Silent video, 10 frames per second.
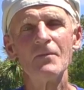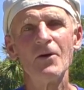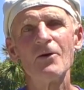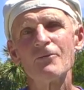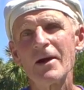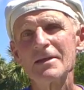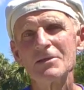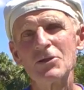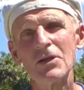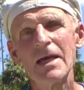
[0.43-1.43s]

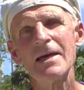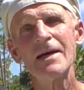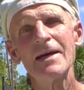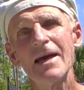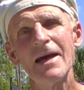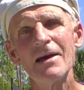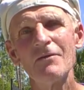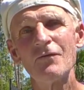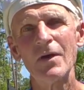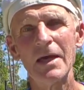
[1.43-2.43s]
Alrighty, today I
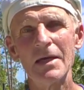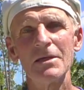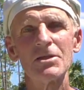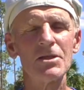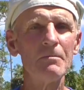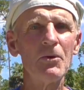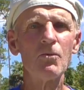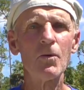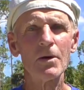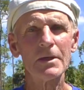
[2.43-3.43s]
have a
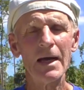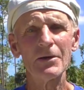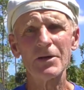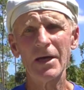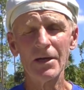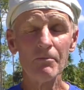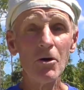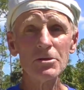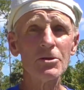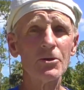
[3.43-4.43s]
simple workout, and I'm
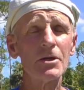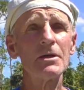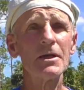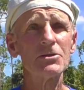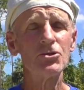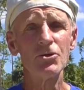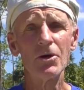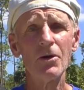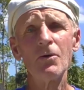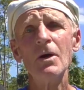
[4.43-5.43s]
also going to let you
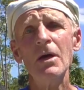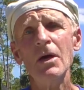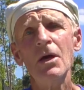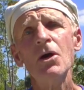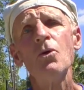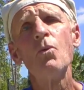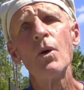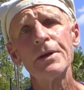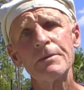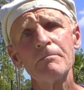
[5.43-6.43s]
know
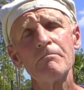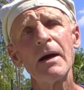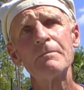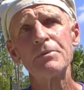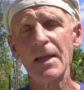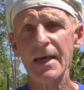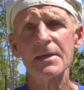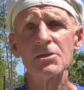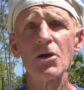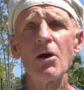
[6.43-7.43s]
what my
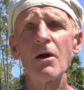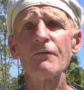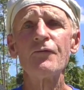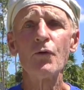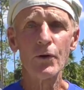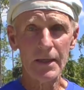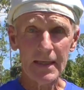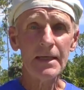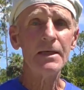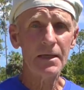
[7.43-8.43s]
plans are for
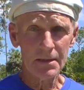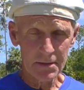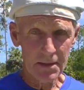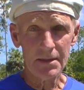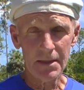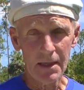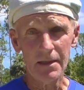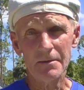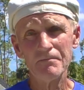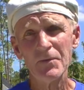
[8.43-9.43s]
eating
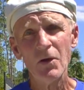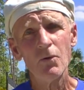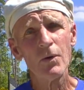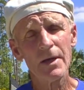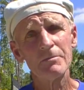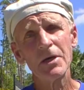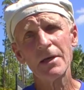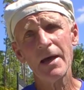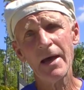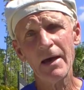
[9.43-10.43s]
today, what I'm going
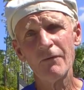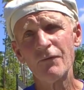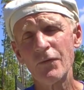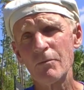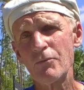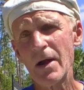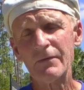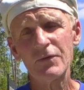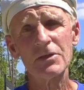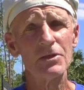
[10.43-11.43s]
to have for
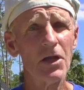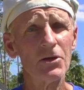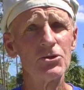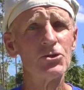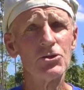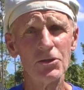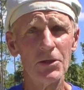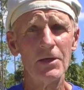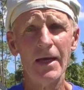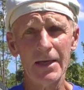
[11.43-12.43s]
breakfast, lunch,
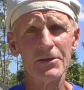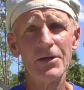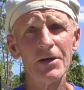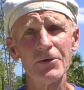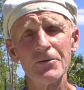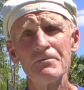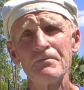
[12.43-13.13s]
and dinner.